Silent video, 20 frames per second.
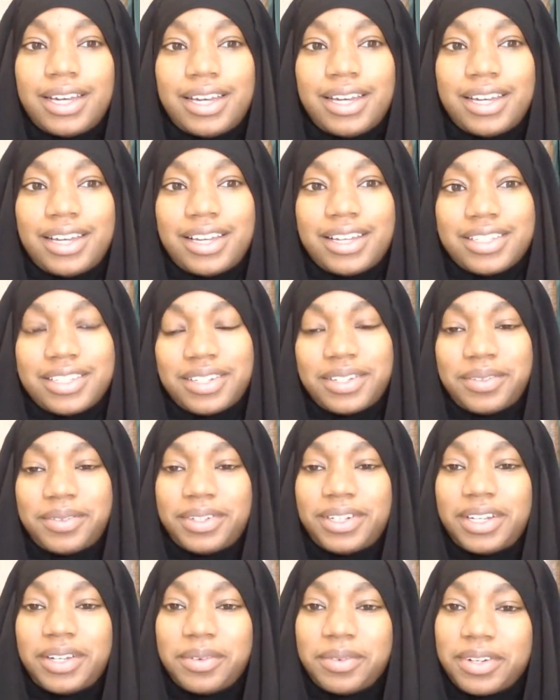
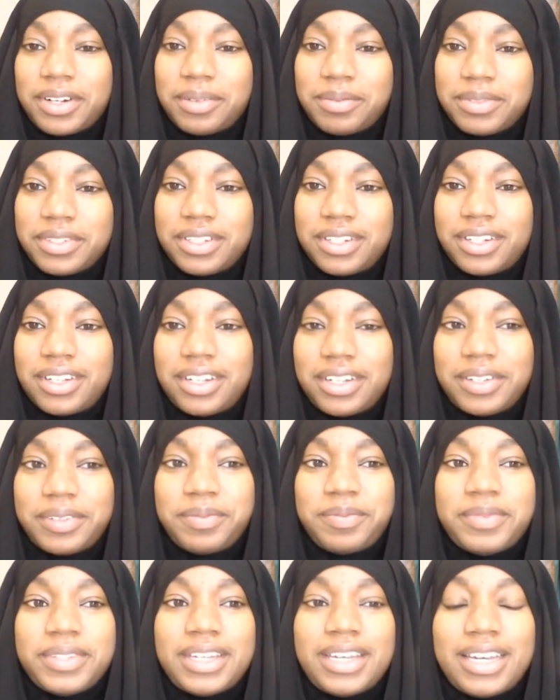Assalamu alaikum rahmatullah.
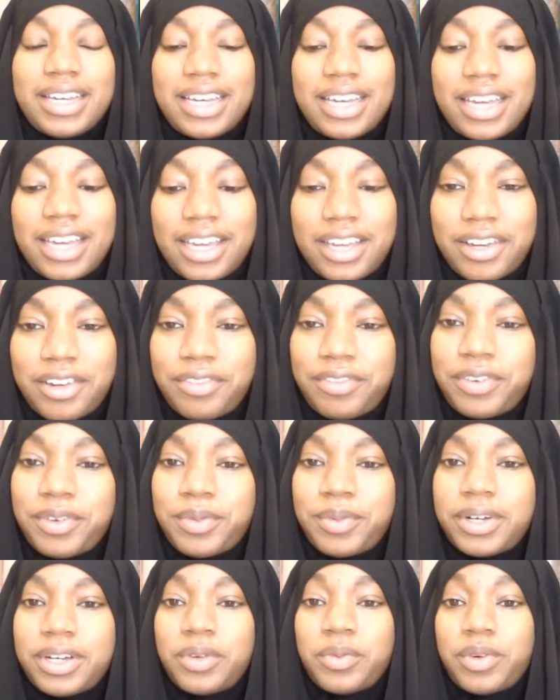Hey
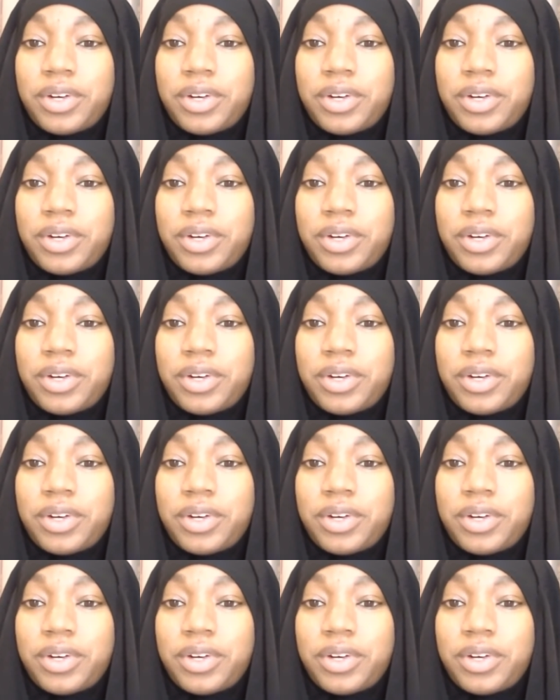everyone,